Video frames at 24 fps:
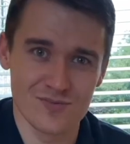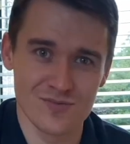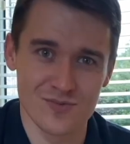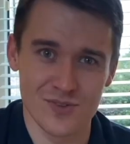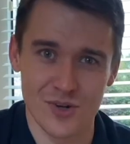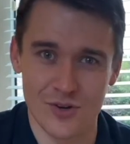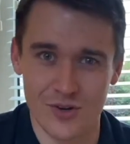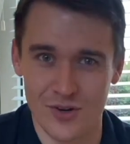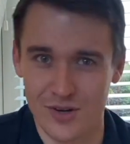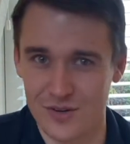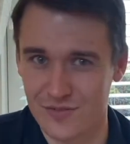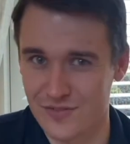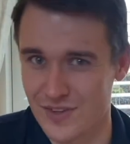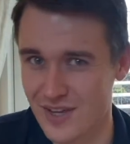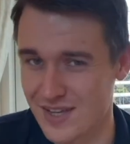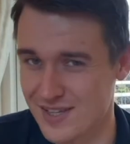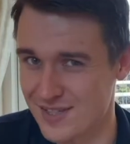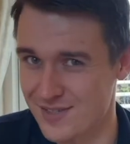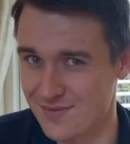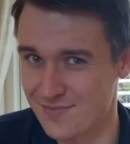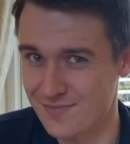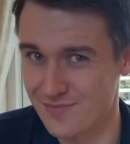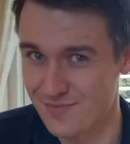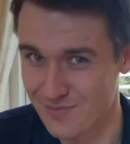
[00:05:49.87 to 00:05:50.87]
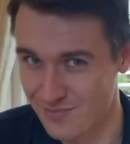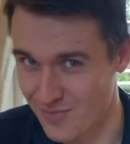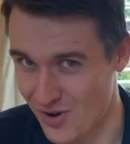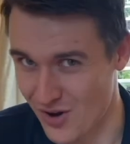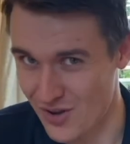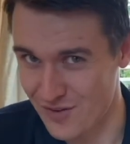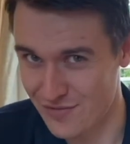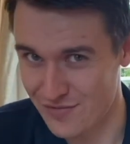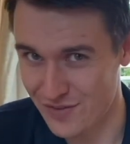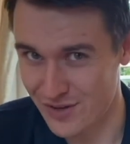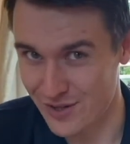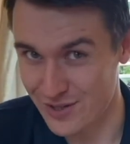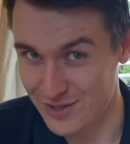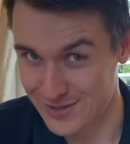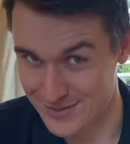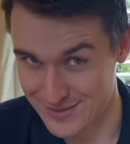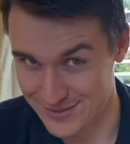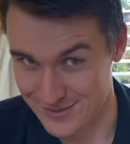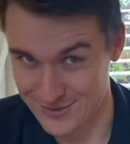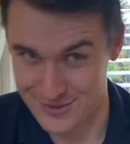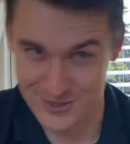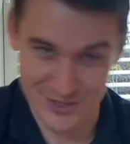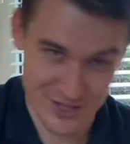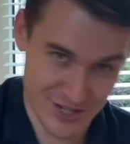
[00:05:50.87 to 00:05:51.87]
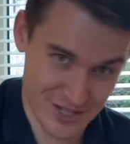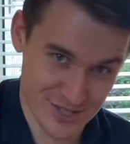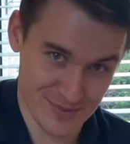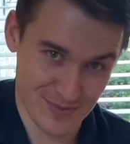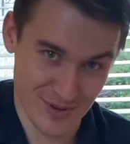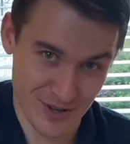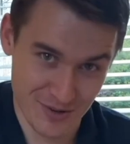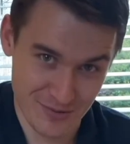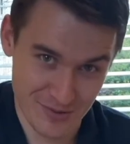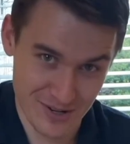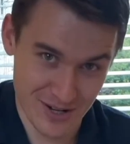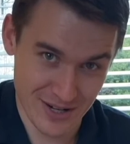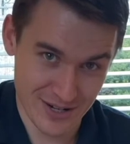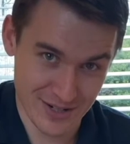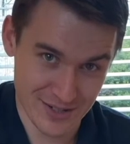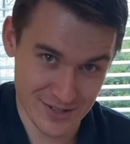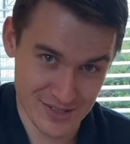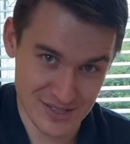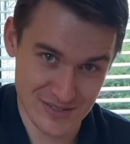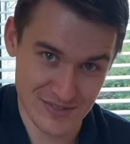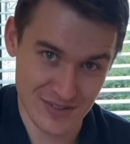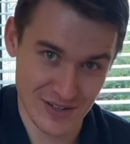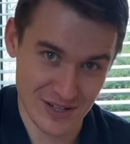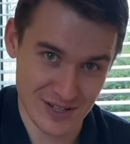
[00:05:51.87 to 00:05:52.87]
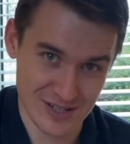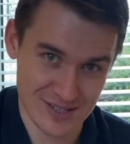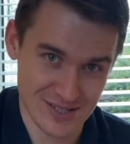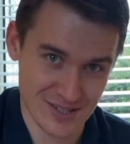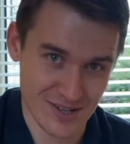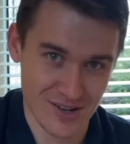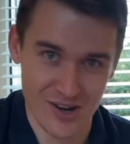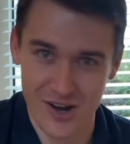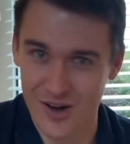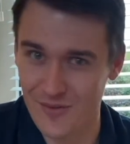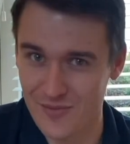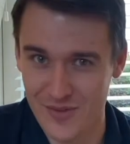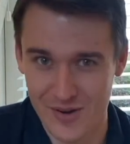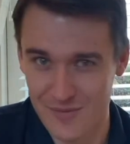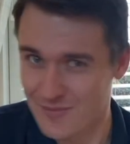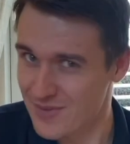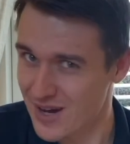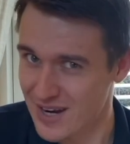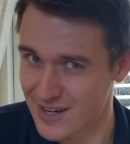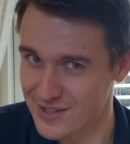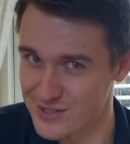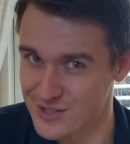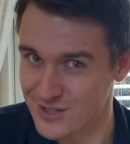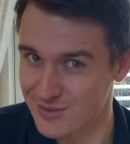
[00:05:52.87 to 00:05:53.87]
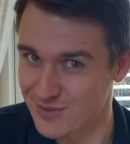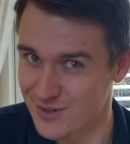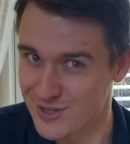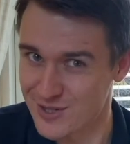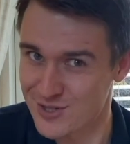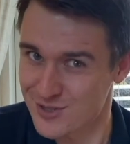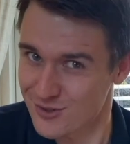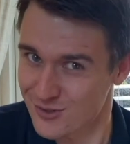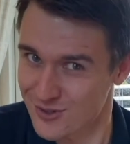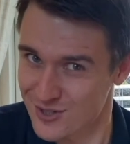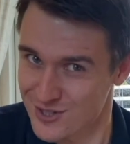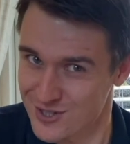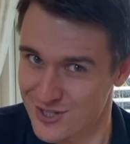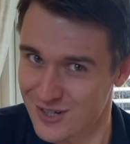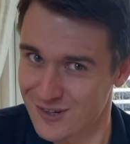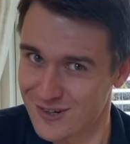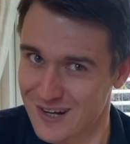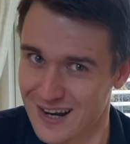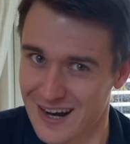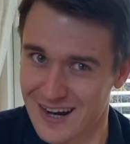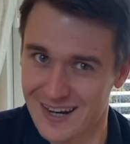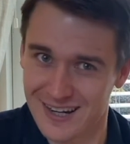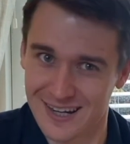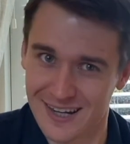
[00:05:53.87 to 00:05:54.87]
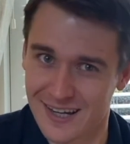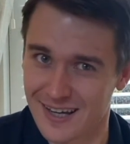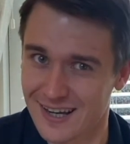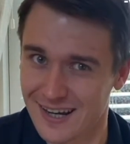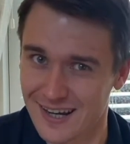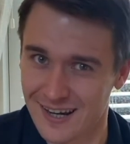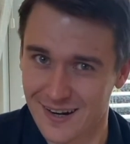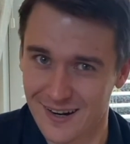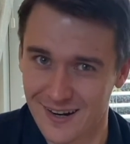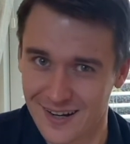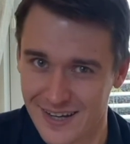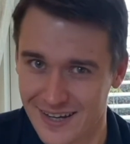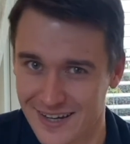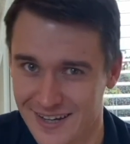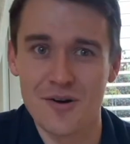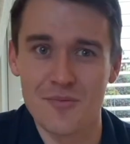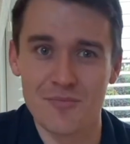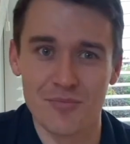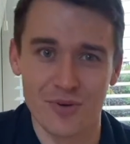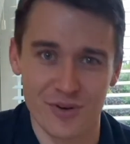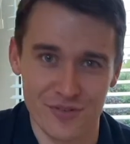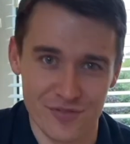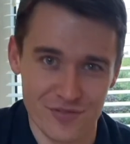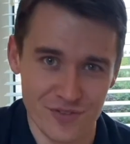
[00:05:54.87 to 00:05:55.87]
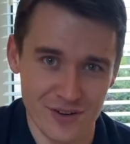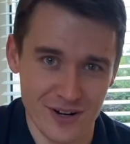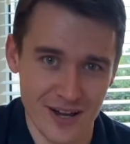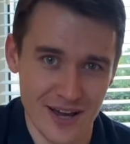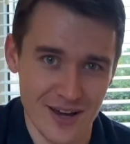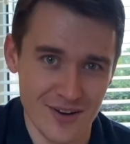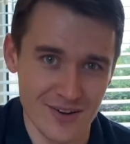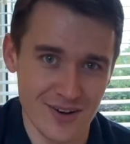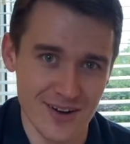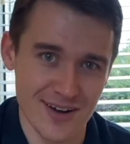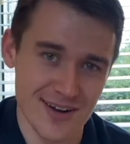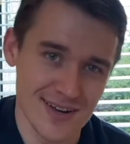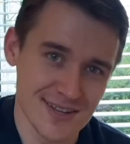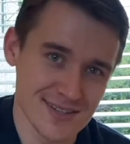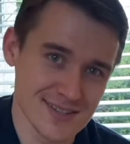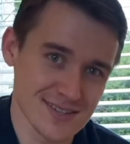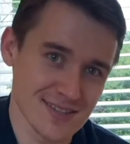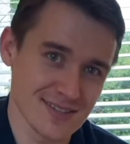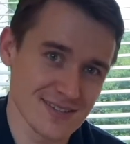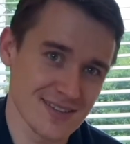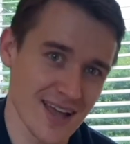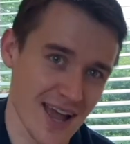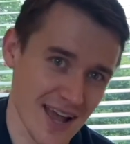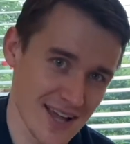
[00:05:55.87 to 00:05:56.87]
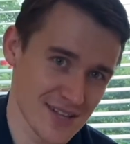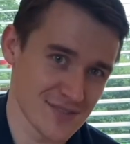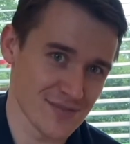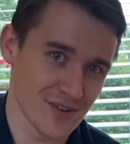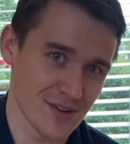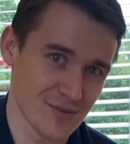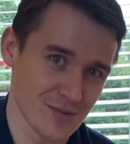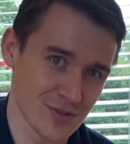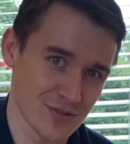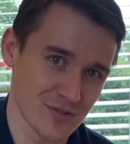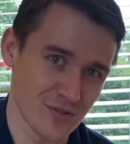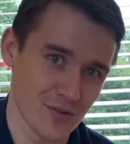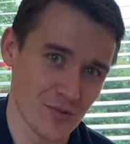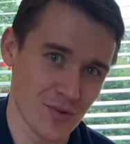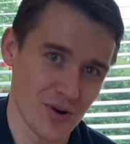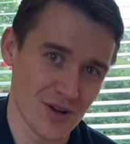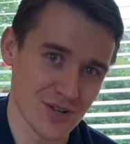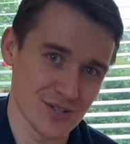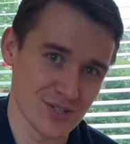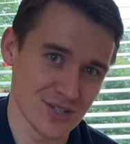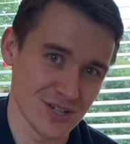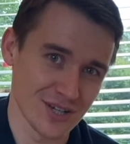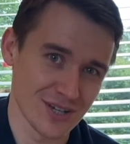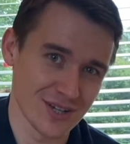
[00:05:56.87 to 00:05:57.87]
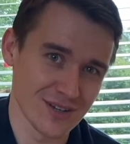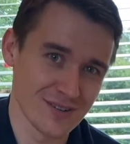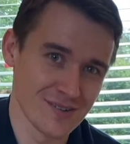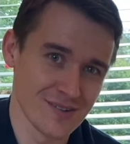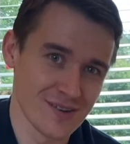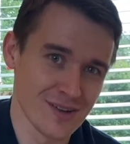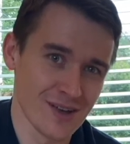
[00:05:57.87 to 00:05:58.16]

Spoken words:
Don't know if that's my fault or James Bond Radio's fault. I'm not managing my storage correctly, clearly. But for now, guys, thanks very much for watching.